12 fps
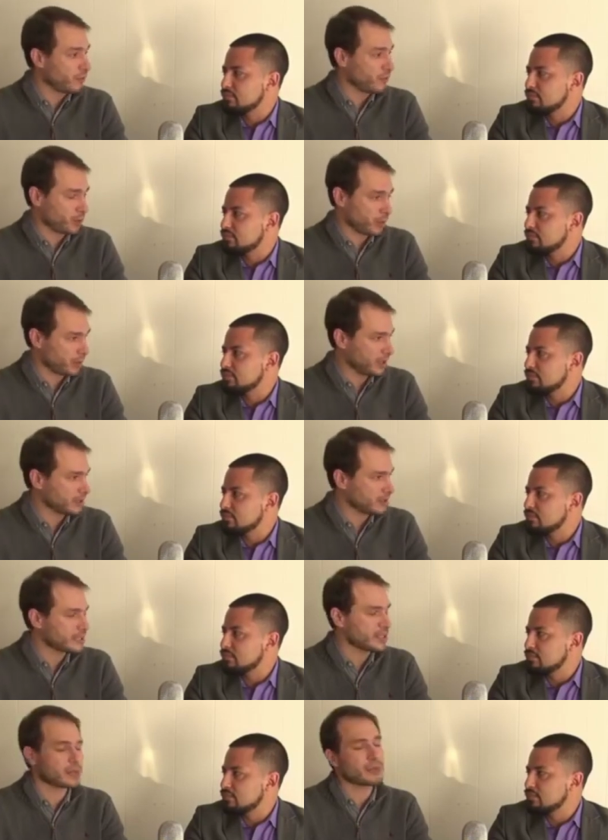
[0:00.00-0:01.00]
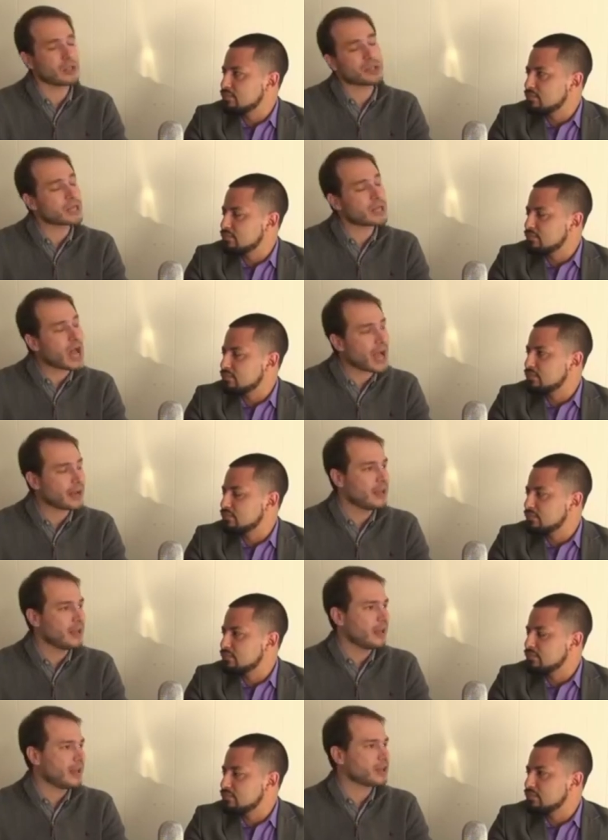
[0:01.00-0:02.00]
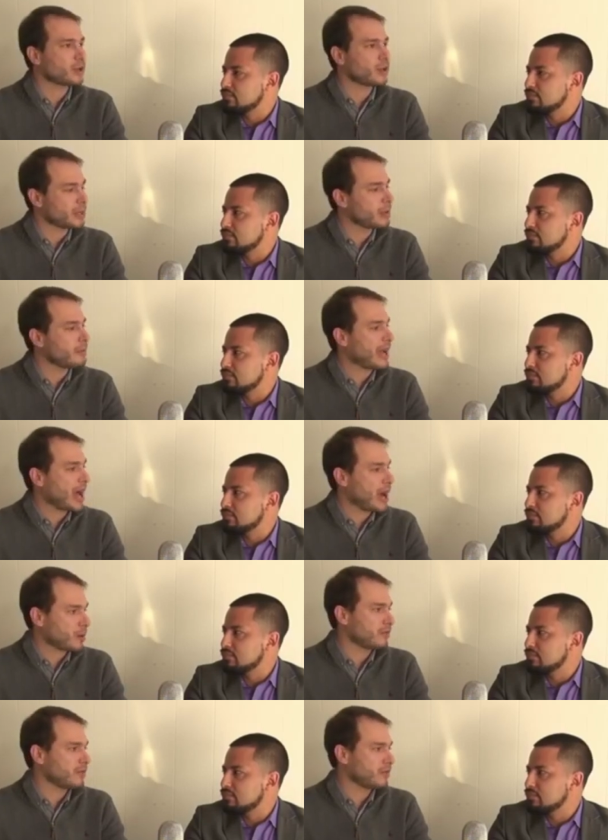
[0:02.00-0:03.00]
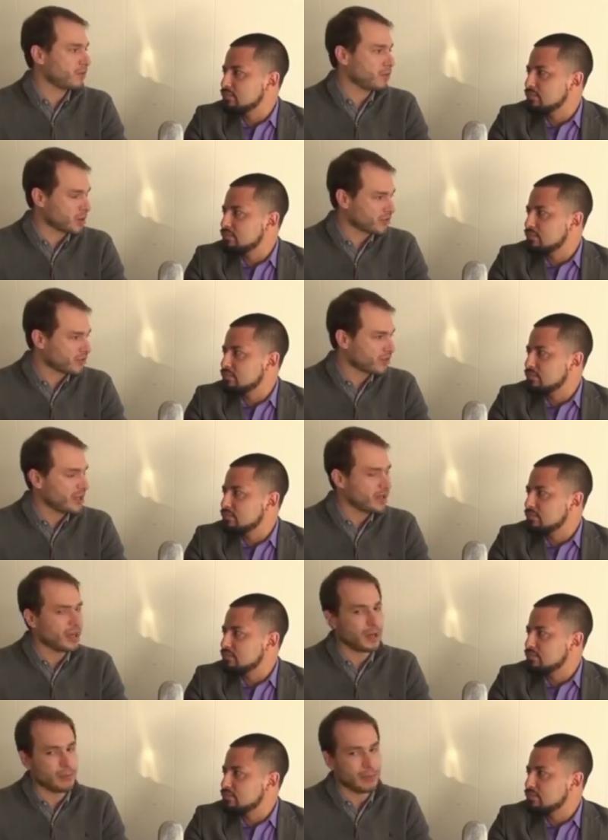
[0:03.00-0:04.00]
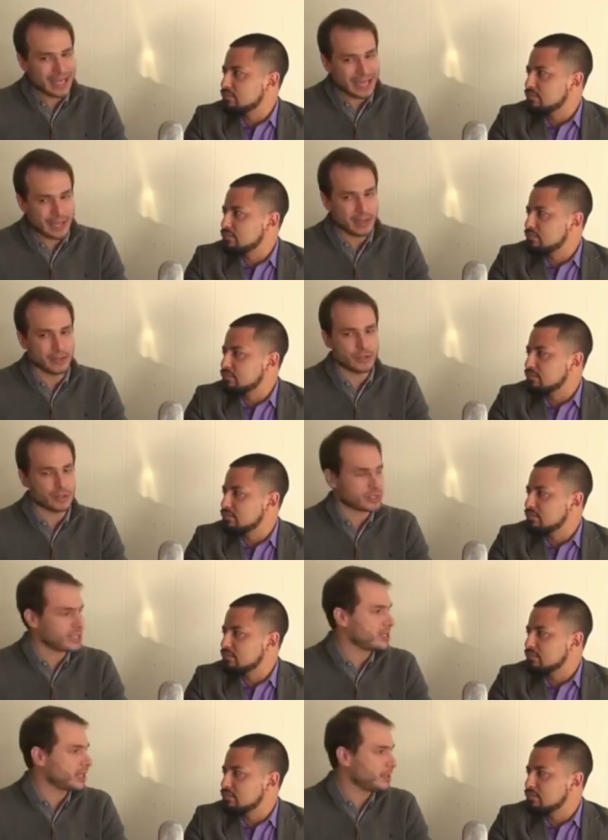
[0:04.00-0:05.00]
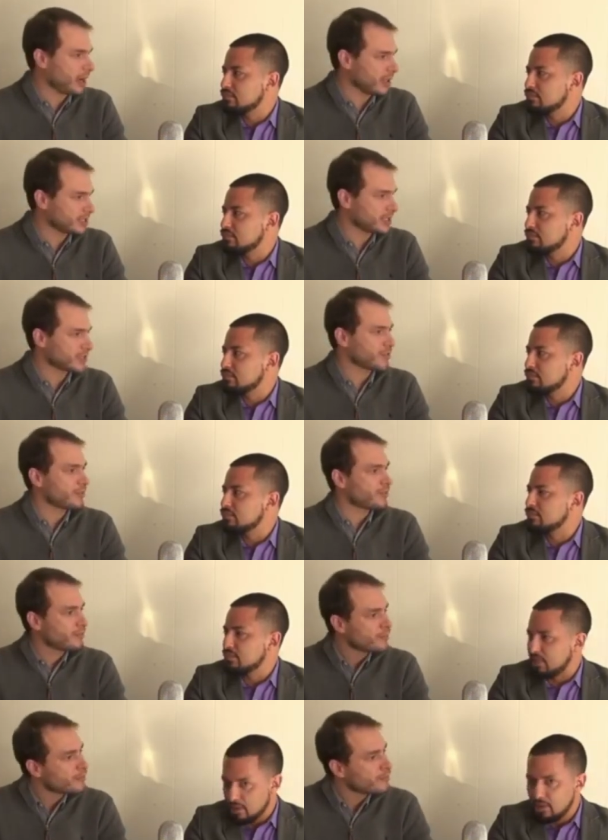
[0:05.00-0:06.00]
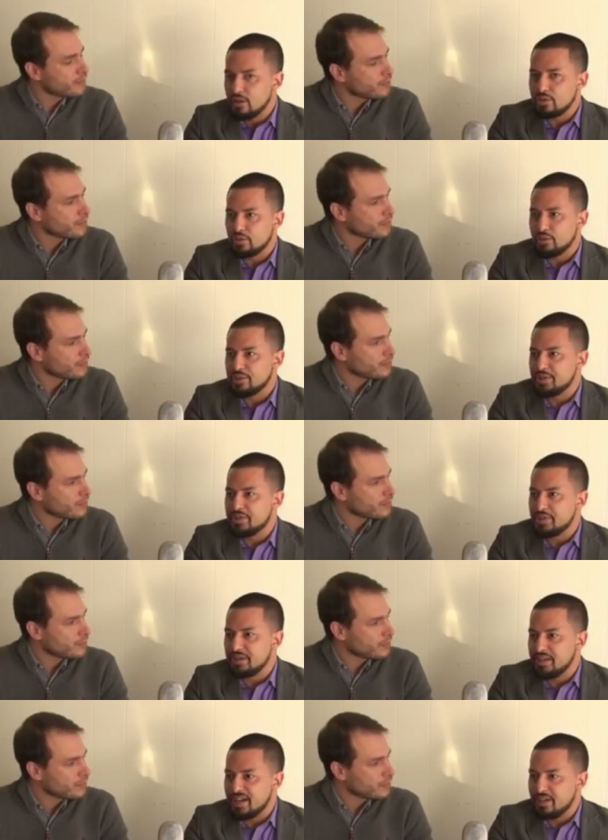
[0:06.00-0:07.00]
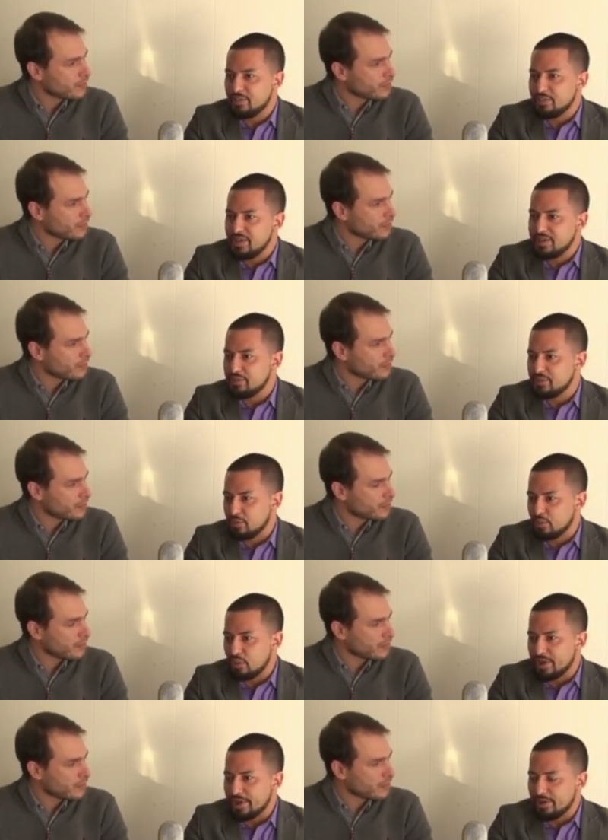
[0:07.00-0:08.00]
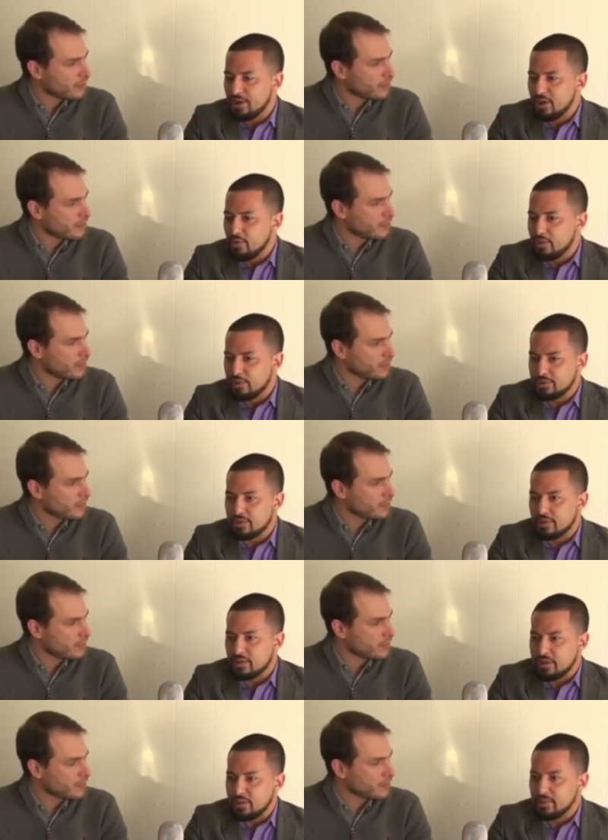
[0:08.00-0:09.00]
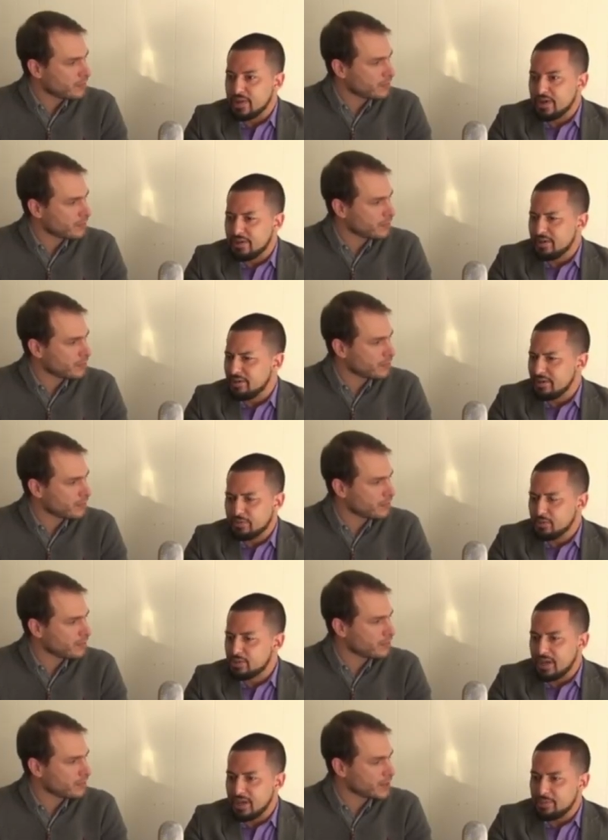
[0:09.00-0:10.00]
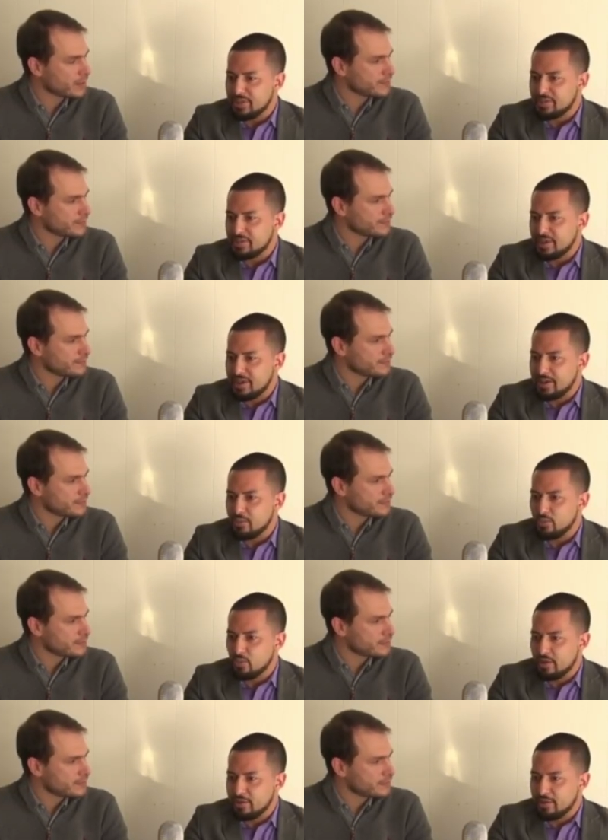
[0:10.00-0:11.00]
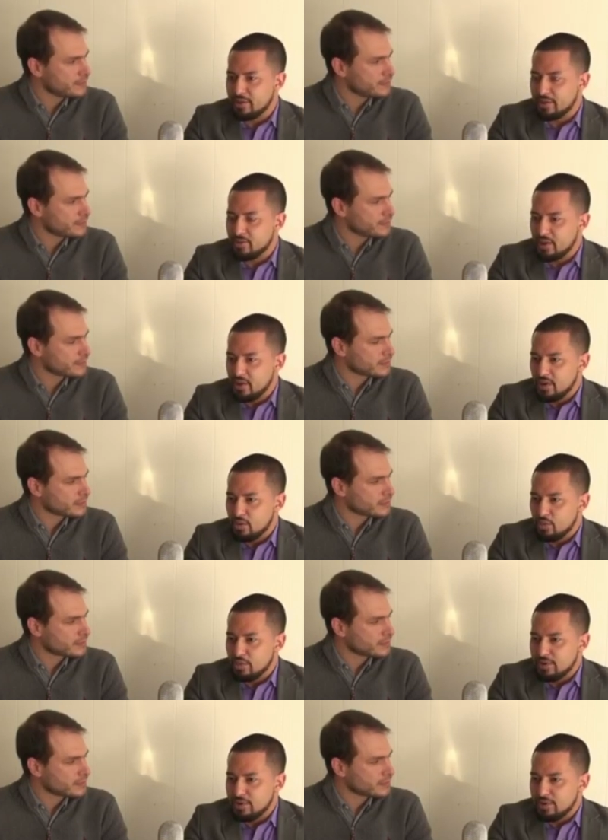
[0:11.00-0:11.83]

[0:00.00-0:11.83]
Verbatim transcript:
Speaker 1: our political system, that they're not an incredibly powerful force um, in Jersey City politics.
Speaker 2: So when she sat down with me, as you're aware, mm -hmm. we were talking about uh, a few topics, and one of them was